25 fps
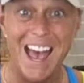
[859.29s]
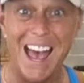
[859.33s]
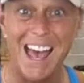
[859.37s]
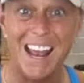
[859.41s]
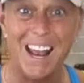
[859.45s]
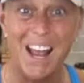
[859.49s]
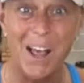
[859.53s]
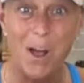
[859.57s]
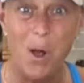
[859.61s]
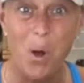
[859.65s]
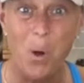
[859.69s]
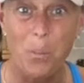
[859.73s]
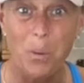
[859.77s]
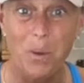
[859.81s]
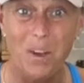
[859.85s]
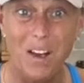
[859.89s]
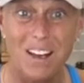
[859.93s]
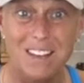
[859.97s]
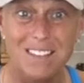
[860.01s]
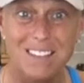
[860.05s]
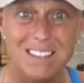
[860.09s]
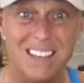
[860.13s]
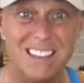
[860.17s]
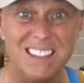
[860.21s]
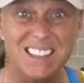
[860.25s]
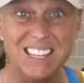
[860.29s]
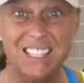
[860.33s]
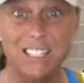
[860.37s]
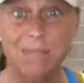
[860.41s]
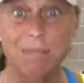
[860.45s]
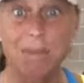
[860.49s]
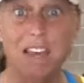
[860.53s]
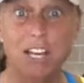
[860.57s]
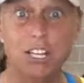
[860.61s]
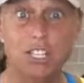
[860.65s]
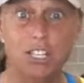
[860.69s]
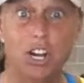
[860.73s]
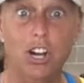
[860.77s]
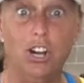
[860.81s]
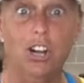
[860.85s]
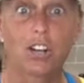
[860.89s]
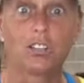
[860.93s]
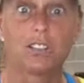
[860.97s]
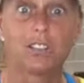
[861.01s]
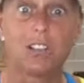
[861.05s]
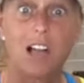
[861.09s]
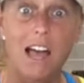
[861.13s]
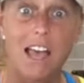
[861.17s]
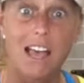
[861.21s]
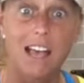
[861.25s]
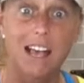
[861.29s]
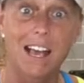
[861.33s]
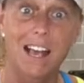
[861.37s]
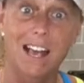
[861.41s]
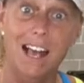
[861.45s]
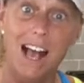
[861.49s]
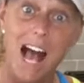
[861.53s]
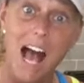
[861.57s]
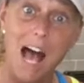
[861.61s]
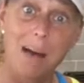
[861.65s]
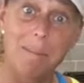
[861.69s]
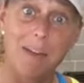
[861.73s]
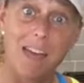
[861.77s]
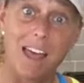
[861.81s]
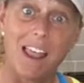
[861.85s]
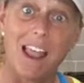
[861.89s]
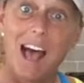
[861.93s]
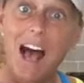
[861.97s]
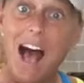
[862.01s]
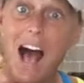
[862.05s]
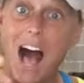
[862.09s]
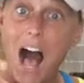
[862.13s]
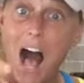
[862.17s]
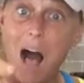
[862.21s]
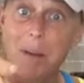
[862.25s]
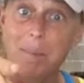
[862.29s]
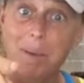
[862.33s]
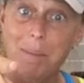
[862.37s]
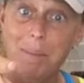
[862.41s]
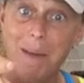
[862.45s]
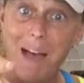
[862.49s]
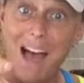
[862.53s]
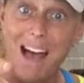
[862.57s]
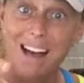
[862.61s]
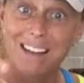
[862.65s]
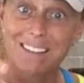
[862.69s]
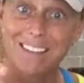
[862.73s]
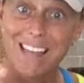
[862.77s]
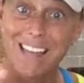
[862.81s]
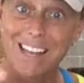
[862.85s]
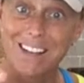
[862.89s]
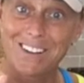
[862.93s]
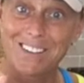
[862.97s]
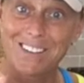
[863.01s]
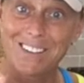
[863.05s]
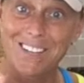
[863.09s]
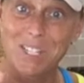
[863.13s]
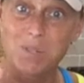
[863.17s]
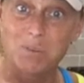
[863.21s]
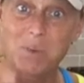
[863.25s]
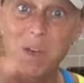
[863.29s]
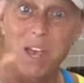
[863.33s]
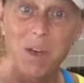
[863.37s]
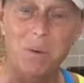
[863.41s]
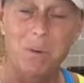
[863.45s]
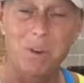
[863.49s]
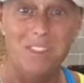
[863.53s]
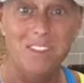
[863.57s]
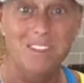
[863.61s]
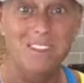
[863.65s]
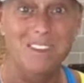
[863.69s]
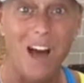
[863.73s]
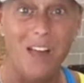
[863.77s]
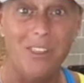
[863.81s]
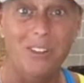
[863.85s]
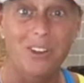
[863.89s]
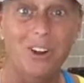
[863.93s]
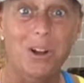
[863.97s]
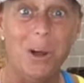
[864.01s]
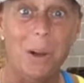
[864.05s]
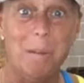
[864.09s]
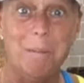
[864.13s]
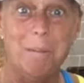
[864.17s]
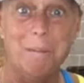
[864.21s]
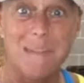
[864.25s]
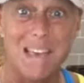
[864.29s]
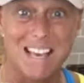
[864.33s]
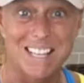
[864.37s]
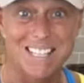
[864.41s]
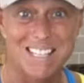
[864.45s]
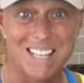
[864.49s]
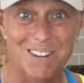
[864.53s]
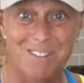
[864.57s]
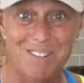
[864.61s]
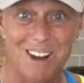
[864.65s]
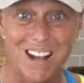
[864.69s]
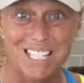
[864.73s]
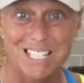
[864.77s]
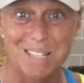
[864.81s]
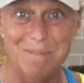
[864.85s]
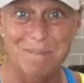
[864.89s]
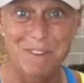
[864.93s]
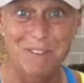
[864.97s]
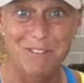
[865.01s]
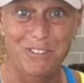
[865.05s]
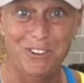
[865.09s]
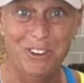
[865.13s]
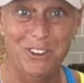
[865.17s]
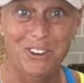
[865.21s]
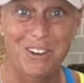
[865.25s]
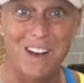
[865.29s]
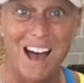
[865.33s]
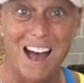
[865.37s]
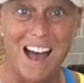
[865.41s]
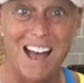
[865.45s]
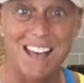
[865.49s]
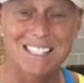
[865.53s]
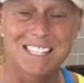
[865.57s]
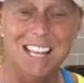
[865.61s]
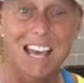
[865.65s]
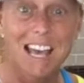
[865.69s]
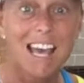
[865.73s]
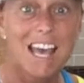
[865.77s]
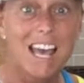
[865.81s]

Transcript: And I hope you guys like this. Make sure, like, comment. I'll be back later this week with another amazing recipe for you guys.